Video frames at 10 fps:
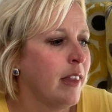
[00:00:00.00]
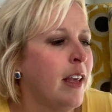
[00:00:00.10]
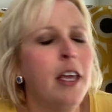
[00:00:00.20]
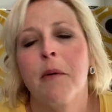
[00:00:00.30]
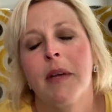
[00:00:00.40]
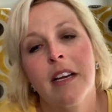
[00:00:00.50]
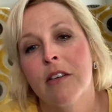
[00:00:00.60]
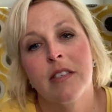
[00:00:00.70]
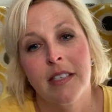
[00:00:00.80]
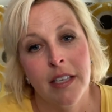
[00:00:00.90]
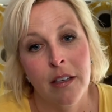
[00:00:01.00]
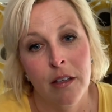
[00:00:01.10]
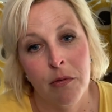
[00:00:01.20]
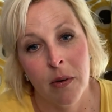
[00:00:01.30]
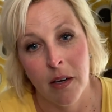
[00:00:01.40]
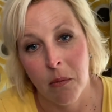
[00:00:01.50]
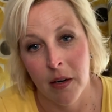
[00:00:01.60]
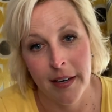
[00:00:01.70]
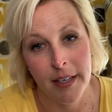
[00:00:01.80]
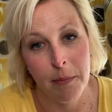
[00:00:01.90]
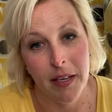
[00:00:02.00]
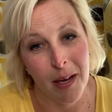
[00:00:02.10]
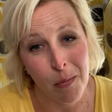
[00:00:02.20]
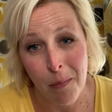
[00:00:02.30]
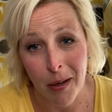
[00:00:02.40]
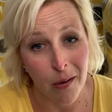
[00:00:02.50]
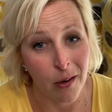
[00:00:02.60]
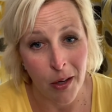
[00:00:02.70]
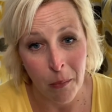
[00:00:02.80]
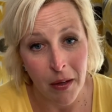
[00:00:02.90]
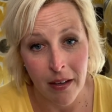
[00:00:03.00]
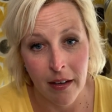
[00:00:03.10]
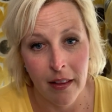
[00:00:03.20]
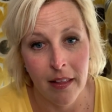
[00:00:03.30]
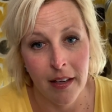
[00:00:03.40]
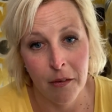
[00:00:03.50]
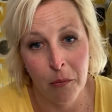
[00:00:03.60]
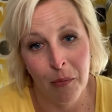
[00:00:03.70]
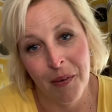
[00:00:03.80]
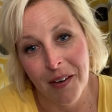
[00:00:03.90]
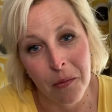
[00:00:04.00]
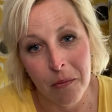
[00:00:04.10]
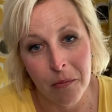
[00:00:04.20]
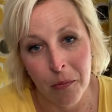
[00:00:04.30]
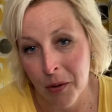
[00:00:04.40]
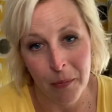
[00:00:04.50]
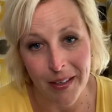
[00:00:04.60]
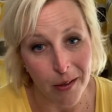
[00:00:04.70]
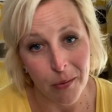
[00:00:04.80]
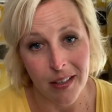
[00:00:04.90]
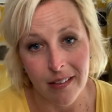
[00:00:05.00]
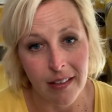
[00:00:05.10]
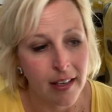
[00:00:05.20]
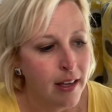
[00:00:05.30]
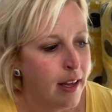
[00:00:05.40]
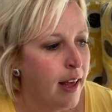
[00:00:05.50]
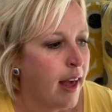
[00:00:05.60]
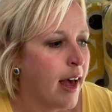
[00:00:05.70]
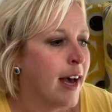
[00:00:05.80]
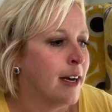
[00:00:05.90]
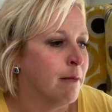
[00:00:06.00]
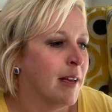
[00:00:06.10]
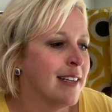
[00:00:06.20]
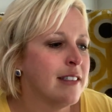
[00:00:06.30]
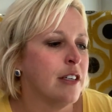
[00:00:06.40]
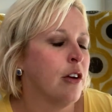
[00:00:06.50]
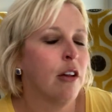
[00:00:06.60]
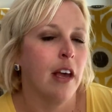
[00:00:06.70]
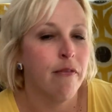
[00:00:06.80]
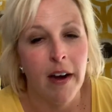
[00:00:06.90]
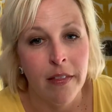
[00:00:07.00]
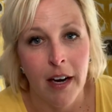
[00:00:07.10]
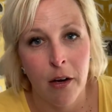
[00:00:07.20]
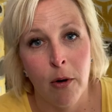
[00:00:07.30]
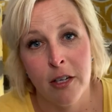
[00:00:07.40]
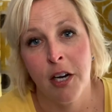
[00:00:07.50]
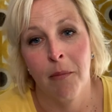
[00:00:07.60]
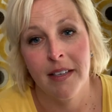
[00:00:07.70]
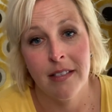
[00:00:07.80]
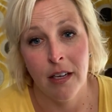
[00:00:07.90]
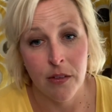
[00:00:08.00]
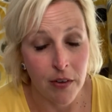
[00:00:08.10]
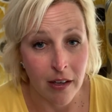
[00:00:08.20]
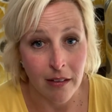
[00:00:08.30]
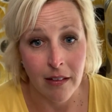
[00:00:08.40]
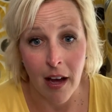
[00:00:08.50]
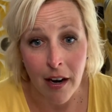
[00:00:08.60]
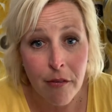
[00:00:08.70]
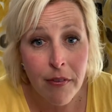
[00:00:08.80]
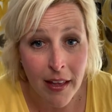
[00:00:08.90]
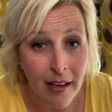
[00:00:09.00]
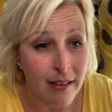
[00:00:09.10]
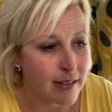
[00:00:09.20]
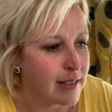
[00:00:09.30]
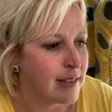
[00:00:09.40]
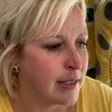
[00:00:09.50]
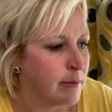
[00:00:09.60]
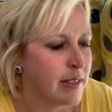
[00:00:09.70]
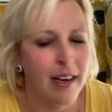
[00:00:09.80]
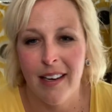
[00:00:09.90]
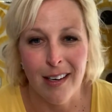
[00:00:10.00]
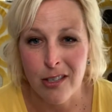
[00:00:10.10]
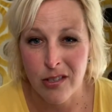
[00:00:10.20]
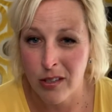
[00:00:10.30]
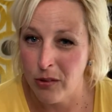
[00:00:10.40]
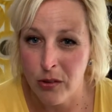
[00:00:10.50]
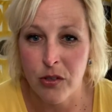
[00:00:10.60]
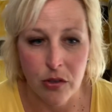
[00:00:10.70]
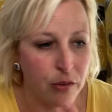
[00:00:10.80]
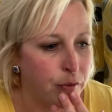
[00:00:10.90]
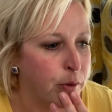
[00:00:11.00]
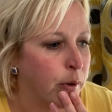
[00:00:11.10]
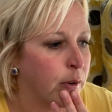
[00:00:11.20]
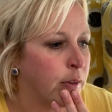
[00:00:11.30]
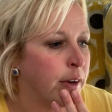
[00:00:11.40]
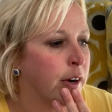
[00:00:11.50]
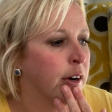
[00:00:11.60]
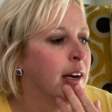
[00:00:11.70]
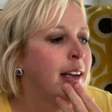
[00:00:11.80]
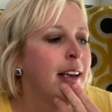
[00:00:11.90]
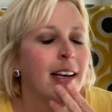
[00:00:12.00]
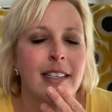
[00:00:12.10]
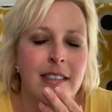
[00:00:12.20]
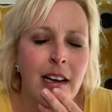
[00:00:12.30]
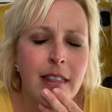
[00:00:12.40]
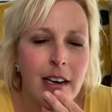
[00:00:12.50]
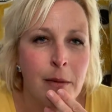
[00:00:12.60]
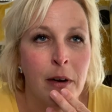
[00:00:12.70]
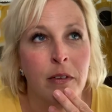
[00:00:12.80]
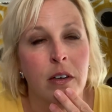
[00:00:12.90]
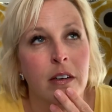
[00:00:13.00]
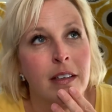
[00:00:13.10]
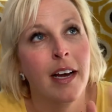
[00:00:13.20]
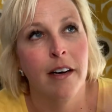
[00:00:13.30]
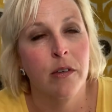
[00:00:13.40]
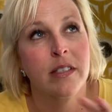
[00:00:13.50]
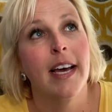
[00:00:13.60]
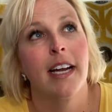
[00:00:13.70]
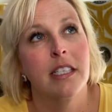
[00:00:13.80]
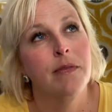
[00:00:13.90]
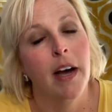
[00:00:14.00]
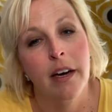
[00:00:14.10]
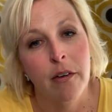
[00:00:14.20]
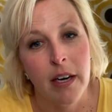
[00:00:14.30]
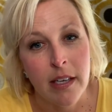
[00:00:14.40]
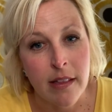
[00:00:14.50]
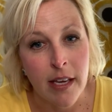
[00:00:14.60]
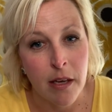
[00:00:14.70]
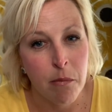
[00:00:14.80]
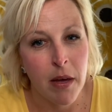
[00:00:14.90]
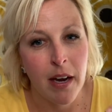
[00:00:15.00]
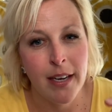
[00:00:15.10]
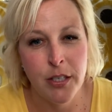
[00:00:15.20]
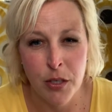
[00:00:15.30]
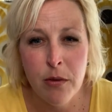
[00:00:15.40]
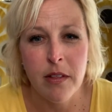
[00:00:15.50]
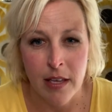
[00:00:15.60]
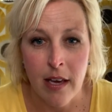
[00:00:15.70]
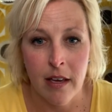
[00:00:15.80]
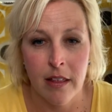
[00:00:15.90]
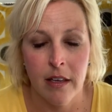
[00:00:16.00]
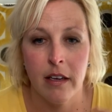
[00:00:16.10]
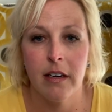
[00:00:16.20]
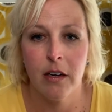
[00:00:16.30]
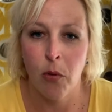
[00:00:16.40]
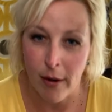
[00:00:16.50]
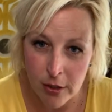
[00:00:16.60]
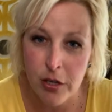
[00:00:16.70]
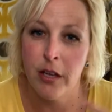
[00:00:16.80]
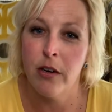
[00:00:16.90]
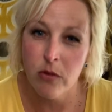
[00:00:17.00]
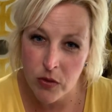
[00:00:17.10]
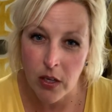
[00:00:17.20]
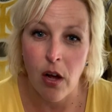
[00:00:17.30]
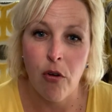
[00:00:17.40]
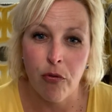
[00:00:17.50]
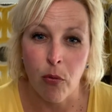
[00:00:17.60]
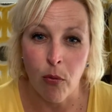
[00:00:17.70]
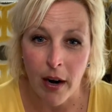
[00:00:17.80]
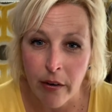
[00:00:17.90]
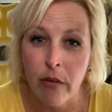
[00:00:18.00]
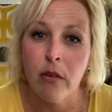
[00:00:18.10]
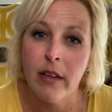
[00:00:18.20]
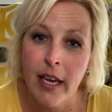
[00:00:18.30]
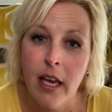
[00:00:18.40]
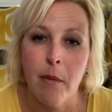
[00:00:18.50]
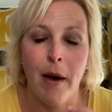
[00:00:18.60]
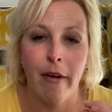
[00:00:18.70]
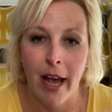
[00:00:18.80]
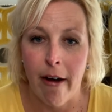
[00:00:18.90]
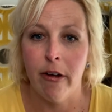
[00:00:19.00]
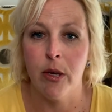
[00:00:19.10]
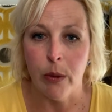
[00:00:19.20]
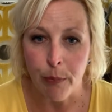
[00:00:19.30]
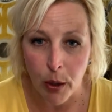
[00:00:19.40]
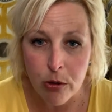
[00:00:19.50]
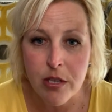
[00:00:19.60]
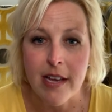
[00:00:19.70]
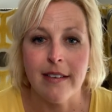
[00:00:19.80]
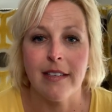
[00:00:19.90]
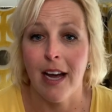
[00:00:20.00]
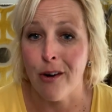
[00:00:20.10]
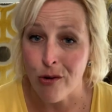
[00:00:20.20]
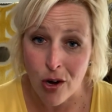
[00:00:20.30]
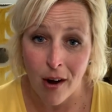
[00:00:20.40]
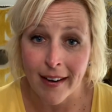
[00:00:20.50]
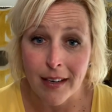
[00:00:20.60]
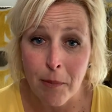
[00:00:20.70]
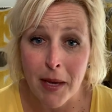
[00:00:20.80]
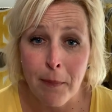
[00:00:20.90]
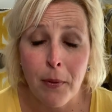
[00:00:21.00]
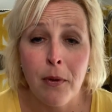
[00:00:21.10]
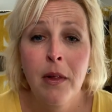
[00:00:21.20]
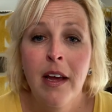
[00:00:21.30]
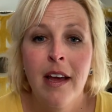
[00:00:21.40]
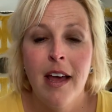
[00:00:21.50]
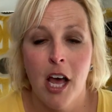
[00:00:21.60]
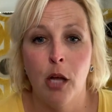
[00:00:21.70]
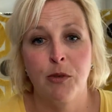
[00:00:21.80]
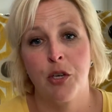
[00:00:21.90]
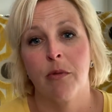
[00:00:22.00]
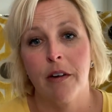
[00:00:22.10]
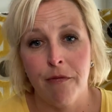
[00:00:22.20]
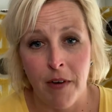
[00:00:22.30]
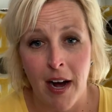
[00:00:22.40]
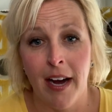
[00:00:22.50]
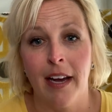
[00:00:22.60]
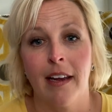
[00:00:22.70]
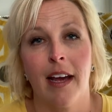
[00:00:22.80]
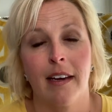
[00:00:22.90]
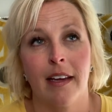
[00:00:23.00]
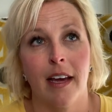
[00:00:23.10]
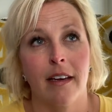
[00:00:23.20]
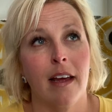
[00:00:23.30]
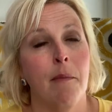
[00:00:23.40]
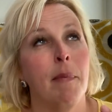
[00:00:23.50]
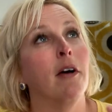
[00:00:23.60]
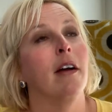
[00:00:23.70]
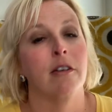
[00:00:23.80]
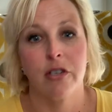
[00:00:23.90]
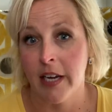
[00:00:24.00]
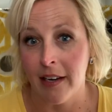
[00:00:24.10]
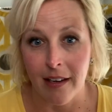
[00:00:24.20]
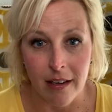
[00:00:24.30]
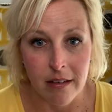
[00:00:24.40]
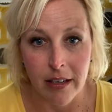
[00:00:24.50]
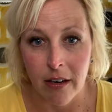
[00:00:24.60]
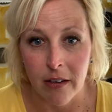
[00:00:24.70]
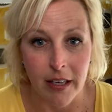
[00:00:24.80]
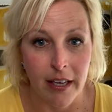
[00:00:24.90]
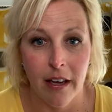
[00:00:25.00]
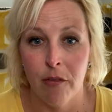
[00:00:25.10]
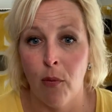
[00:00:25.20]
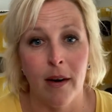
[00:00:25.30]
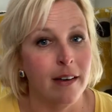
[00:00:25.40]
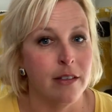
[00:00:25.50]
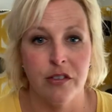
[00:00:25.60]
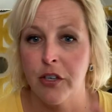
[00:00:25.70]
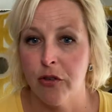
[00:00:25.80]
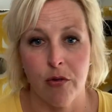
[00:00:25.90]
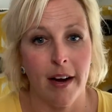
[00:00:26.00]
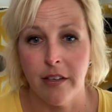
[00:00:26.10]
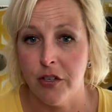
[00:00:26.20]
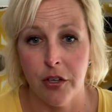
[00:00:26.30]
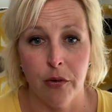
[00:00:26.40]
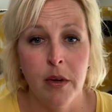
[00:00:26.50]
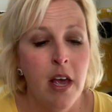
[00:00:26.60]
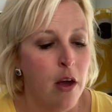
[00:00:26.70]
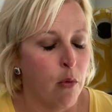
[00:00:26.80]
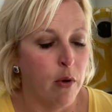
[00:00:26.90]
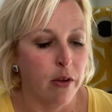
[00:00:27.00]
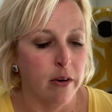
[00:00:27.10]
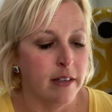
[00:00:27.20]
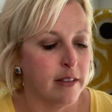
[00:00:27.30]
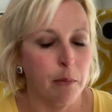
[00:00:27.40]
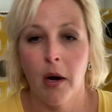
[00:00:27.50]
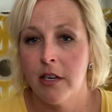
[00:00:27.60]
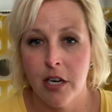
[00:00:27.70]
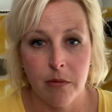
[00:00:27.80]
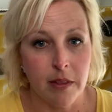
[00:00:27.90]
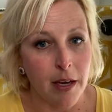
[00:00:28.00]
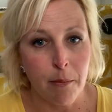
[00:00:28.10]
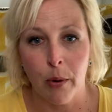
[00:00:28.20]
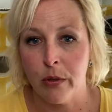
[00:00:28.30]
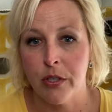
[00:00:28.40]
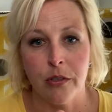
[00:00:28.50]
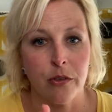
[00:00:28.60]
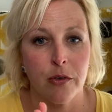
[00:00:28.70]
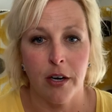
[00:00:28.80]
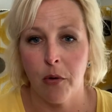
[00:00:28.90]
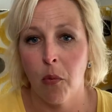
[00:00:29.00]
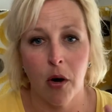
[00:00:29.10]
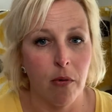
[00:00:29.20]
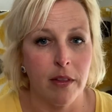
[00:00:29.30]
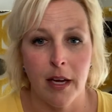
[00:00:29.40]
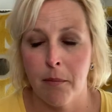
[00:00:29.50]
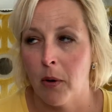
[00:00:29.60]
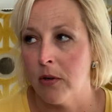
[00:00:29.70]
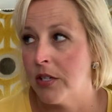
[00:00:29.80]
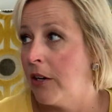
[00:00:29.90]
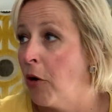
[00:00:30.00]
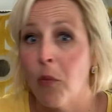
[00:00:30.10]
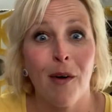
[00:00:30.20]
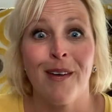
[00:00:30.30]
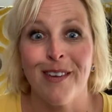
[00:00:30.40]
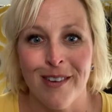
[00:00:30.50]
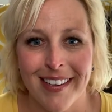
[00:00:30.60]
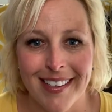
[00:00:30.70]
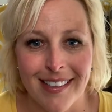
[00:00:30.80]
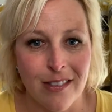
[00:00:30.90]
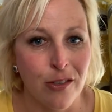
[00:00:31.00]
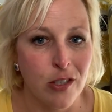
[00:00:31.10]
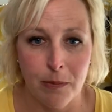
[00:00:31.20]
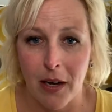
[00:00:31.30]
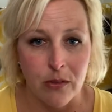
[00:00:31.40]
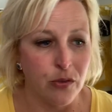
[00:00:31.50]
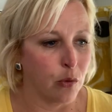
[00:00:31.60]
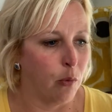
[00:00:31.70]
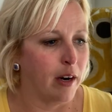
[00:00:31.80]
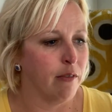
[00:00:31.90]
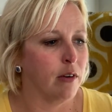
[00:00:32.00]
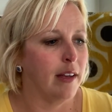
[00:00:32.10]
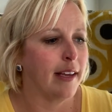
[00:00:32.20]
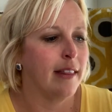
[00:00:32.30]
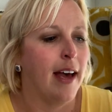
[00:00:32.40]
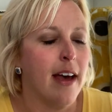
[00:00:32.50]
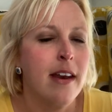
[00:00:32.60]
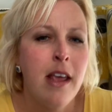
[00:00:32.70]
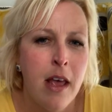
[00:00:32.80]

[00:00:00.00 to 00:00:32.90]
But here's the deal. If we're not working to become a better human, then what are we doing? As an adult, I find that I question myself on a lot of things, it seems like, and I just alluded to a few earlier. It's not that I'm not ever satisfied or anything, but I do think that questioning yourself regularly about how you approach things and how you're talking to people helps you refine and get a better understanding and clarity of what it is that you're trying to do, whether it's a project with that person or trying to work with that person or work with your kids or your spouse or whatever like that.